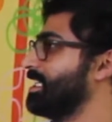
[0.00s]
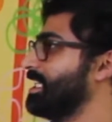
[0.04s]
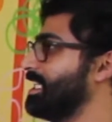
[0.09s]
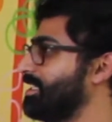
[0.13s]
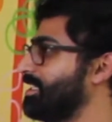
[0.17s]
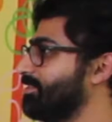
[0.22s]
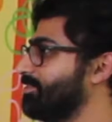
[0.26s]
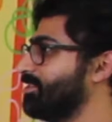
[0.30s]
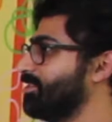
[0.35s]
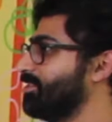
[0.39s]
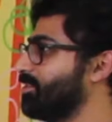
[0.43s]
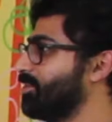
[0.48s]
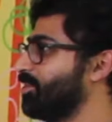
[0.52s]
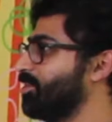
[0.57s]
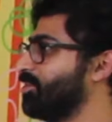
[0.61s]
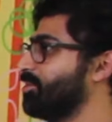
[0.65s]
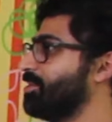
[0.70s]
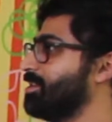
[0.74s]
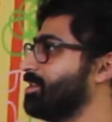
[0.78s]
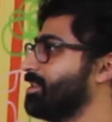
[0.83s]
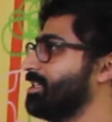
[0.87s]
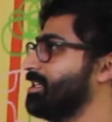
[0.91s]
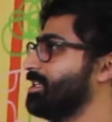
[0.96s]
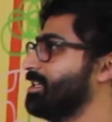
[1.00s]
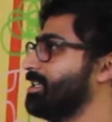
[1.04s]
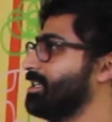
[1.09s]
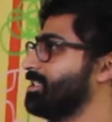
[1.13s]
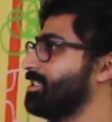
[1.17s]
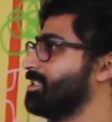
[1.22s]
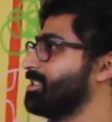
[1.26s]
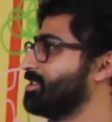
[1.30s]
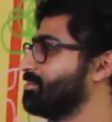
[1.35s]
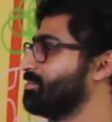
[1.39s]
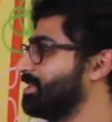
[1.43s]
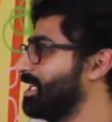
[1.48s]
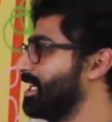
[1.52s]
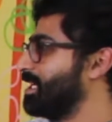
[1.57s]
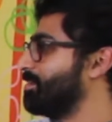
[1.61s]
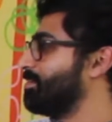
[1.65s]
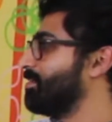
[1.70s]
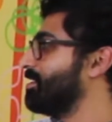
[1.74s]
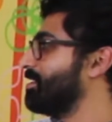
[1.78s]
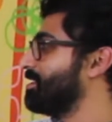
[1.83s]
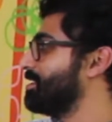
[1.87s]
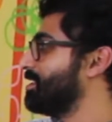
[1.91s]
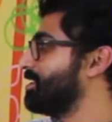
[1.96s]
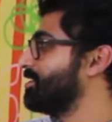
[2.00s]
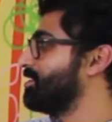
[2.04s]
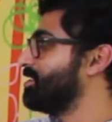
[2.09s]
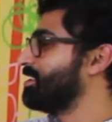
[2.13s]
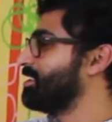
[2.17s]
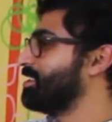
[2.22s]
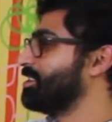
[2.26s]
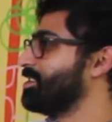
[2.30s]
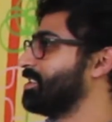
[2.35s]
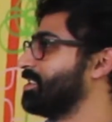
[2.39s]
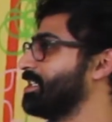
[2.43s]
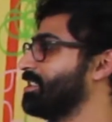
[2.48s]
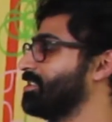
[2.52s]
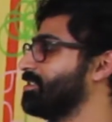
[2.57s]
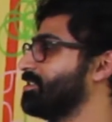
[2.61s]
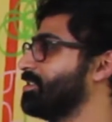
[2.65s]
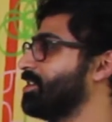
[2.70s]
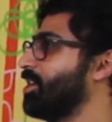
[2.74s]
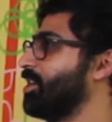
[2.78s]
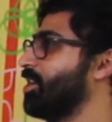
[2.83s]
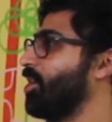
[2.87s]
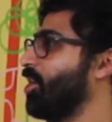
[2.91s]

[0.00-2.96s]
even though this black politician is